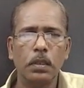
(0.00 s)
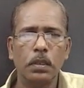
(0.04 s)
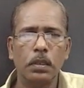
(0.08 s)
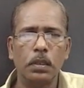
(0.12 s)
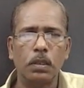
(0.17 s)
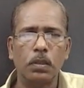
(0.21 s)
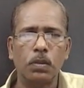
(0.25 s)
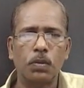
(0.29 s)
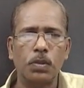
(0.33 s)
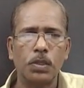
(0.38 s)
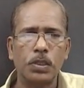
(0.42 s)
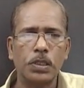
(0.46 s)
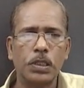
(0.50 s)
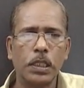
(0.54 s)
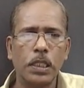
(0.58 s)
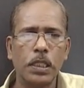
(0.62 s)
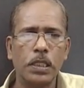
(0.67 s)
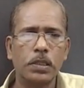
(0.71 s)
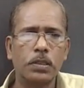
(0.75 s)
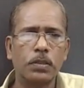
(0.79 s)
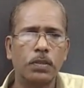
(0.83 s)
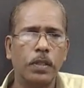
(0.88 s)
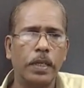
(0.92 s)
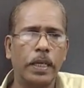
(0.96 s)
the
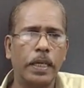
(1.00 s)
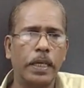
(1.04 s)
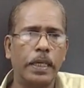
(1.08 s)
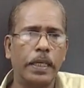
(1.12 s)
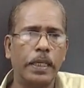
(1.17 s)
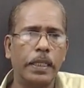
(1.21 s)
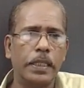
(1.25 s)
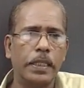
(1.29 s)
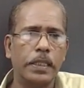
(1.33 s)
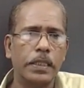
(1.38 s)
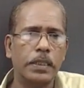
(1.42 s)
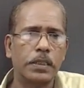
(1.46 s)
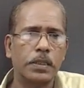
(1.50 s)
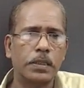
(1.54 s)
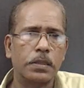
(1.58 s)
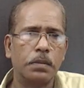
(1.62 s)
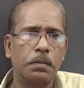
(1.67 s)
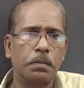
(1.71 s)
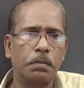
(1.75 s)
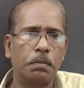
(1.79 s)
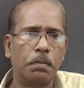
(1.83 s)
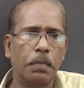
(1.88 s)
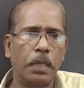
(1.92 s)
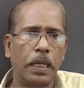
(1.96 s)
cosecant square dx
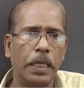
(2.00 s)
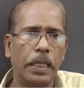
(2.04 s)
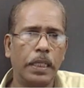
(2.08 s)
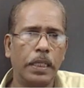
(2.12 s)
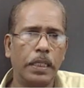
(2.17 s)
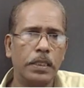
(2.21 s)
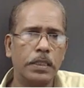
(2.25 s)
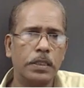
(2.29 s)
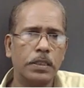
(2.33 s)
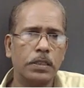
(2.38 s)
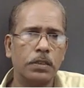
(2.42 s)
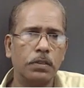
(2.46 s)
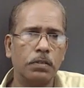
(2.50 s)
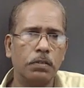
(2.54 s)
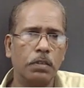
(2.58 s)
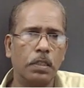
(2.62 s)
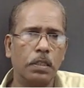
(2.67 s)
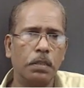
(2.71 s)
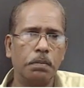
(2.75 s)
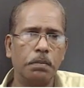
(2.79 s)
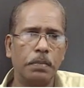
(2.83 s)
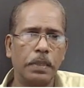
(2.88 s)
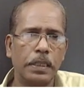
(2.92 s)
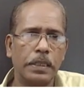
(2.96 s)
minus
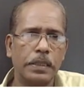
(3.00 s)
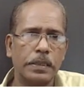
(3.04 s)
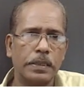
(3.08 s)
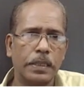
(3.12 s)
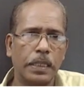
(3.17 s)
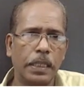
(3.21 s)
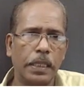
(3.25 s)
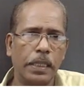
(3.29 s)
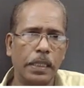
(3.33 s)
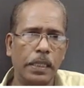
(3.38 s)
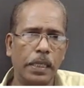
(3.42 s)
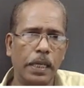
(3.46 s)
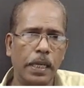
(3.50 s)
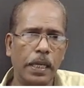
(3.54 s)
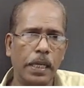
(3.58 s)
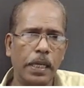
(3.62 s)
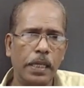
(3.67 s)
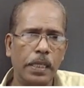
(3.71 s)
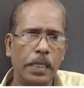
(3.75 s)
1 by sin a